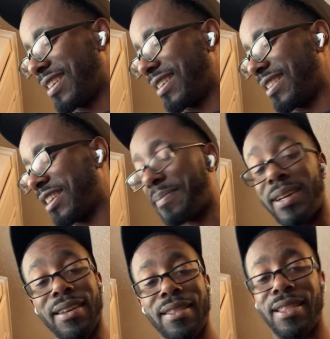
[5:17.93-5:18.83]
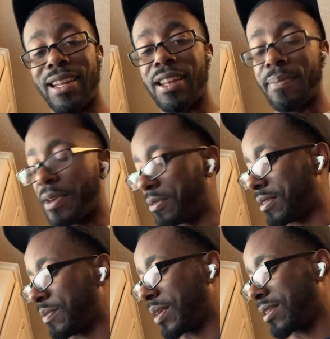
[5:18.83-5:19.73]
A lot of the meals
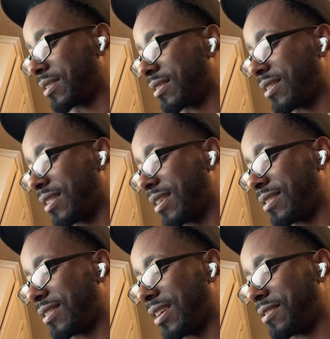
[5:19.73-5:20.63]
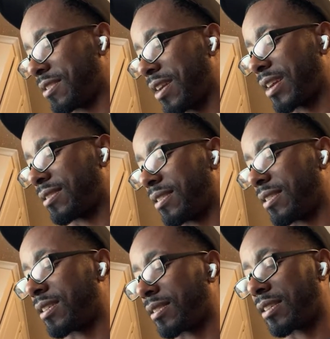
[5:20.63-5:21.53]
that we cook these days are actually
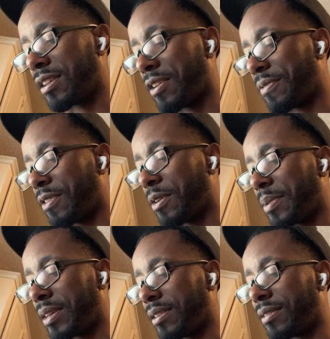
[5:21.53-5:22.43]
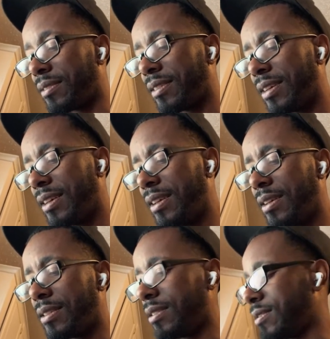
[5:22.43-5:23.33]
cooked in the air fryer because
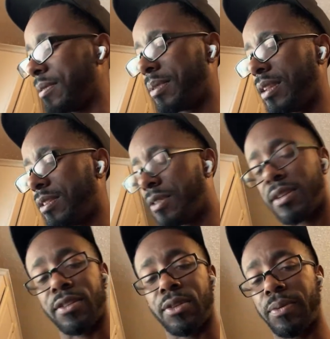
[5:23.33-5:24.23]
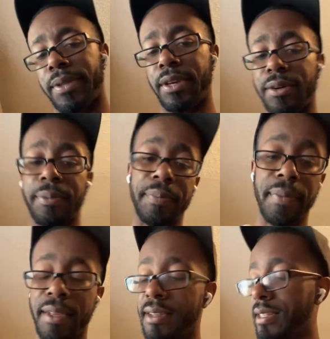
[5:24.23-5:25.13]
it's just something that you can just throw in there,
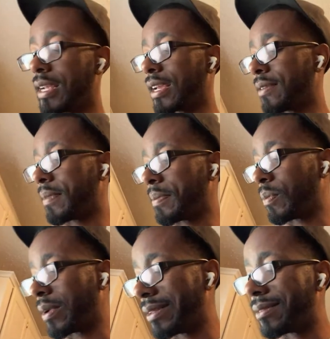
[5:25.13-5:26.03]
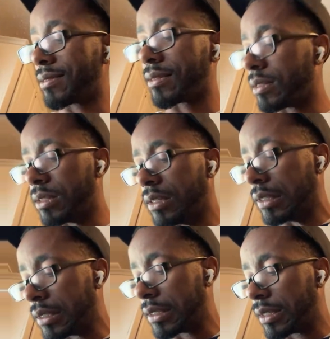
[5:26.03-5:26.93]
check it maybe once,
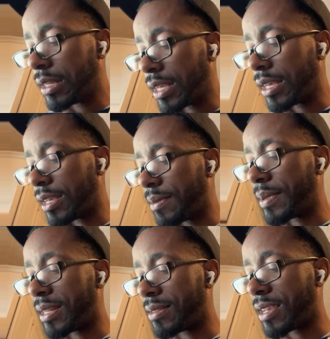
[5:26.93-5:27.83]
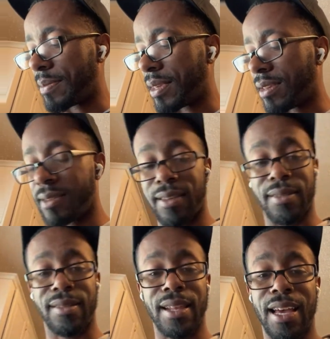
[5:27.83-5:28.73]
and by the time you
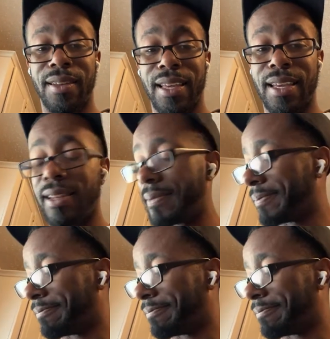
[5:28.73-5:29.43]
sit down again,